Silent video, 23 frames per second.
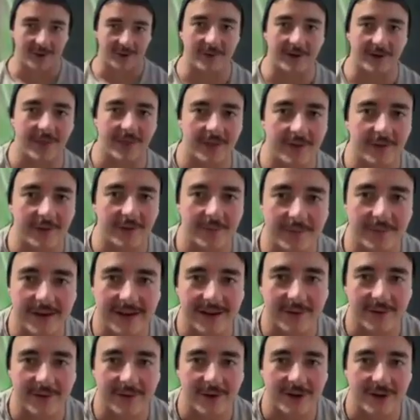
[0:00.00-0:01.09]
that was one of the
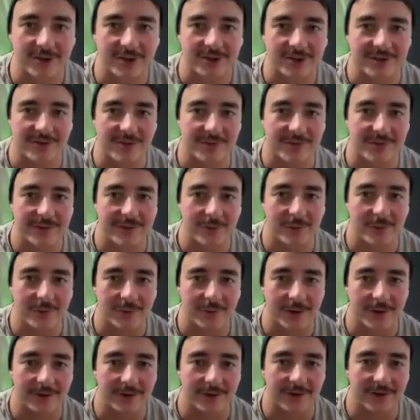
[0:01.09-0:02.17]
main questions people were
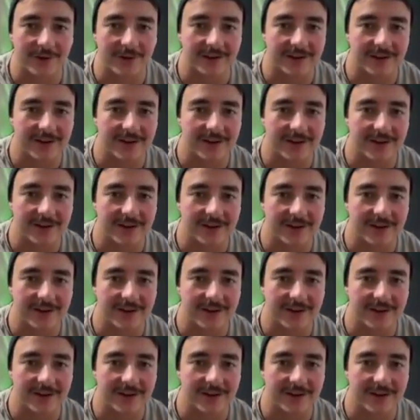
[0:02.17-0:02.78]
wondering.